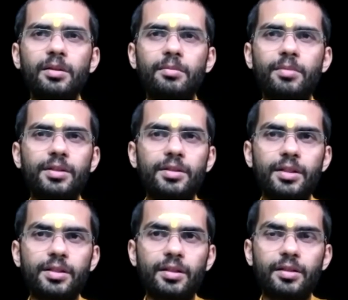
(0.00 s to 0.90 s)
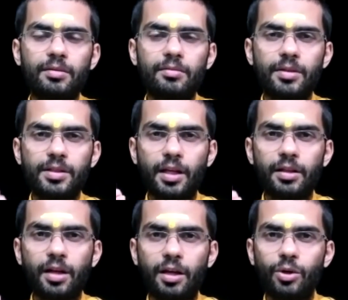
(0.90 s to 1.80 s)
Means this
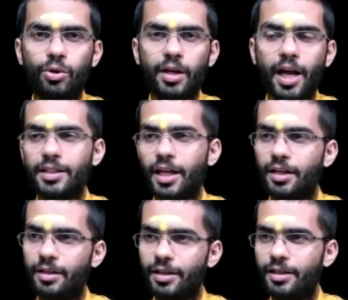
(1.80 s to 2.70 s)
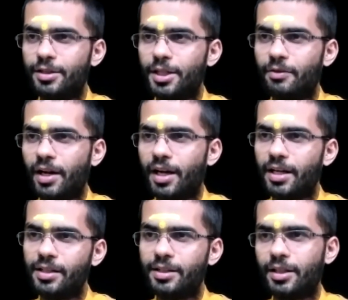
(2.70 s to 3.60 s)
Sat alone has entered Jiva
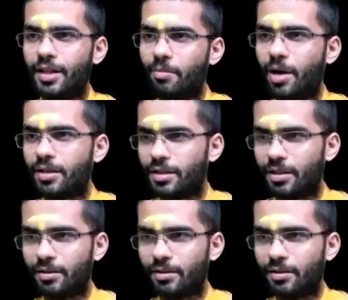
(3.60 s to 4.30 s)
as Chidabhasa.